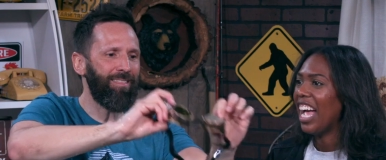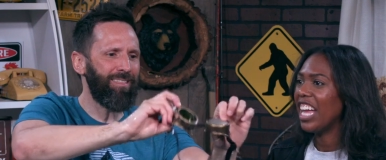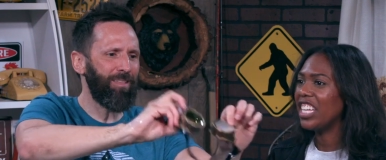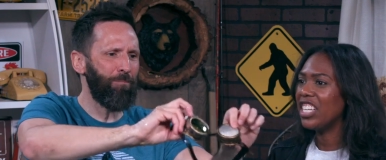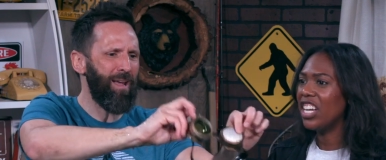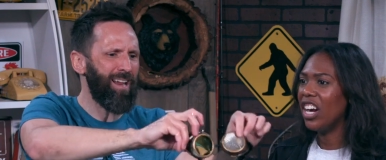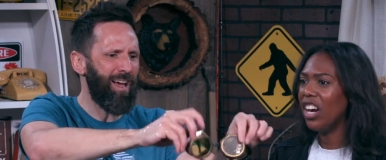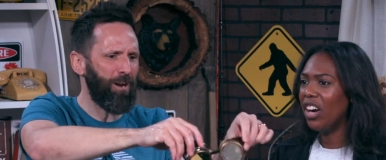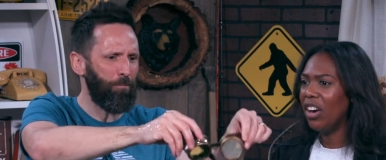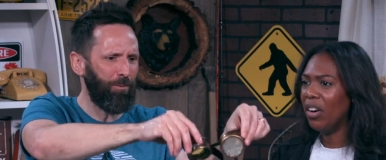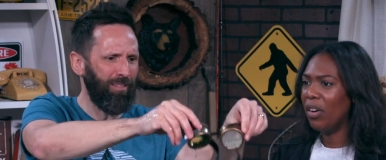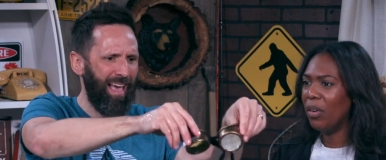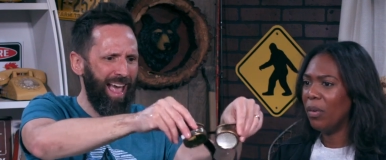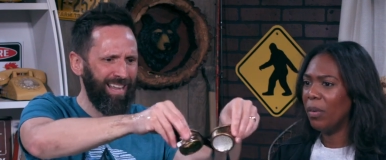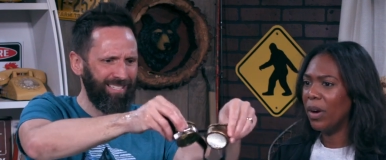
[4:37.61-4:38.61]
Speaker 1: I think I they're know. made out of
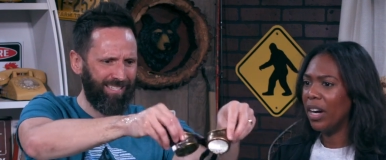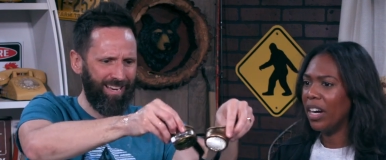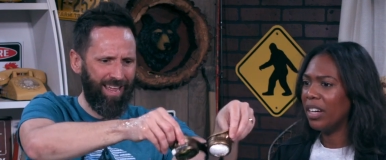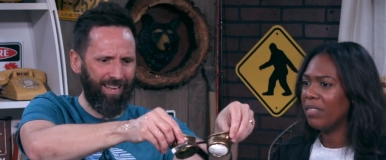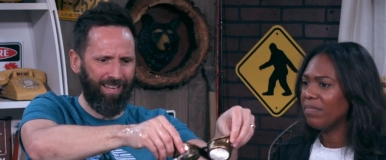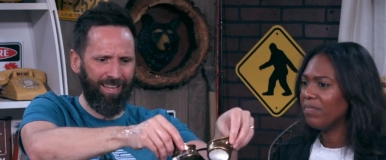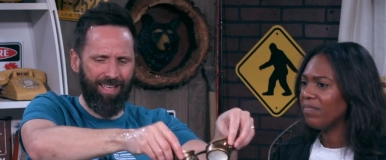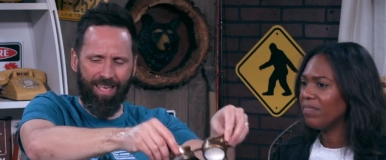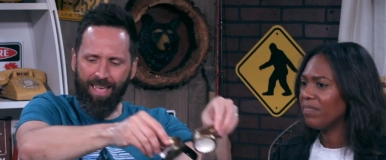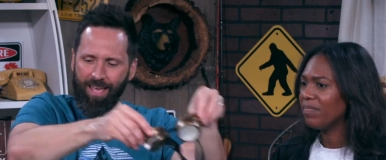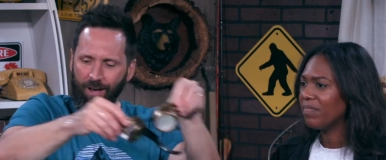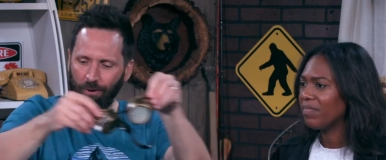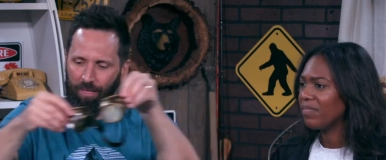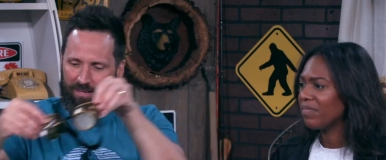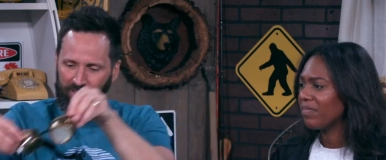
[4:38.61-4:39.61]
plastic.
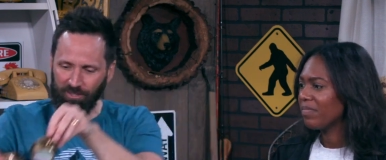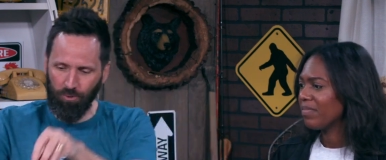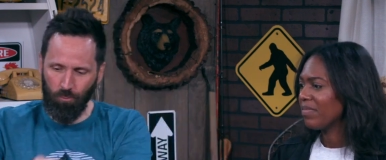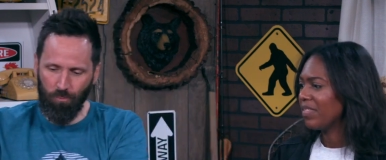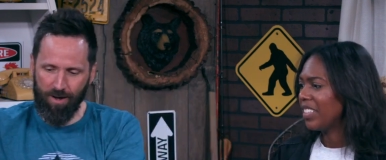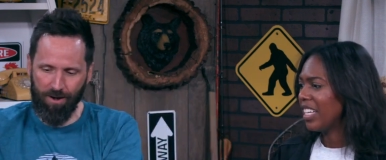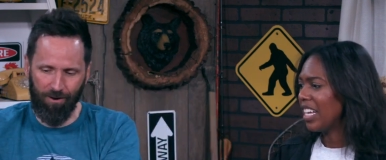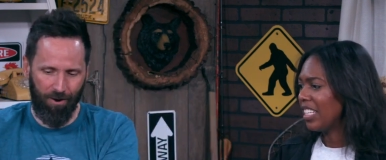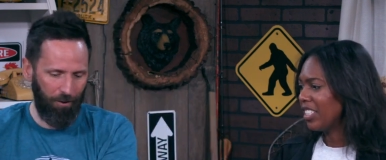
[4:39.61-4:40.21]
Oh, that's so weird.